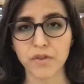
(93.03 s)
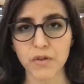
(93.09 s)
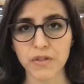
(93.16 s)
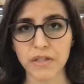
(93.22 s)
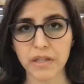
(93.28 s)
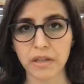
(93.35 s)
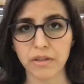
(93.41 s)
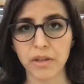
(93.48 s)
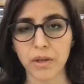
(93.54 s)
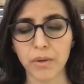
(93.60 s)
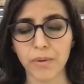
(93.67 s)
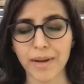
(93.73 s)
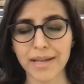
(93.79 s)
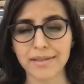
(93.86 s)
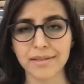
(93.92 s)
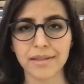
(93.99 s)
frozen in the
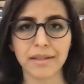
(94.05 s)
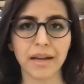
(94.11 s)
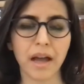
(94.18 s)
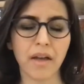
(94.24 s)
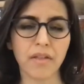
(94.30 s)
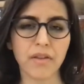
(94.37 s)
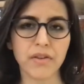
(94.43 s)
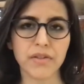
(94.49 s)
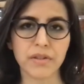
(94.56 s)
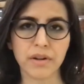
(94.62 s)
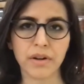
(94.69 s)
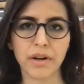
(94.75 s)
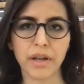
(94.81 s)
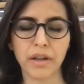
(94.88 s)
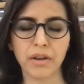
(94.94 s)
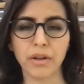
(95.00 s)
US, and others
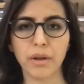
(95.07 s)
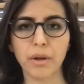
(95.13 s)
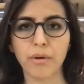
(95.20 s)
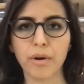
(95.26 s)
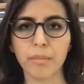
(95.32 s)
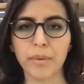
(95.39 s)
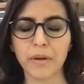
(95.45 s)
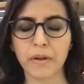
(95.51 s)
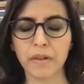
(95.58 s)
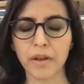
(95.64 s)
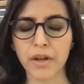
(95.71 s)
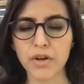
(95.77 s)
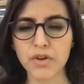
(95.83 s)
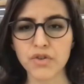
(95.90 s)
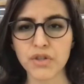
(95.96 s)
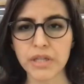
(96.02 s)
are in Europe and other
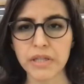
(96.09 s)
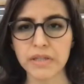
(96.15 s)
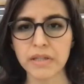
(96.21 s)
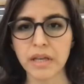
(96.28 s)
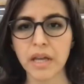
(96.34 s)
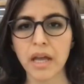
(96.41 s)
countries.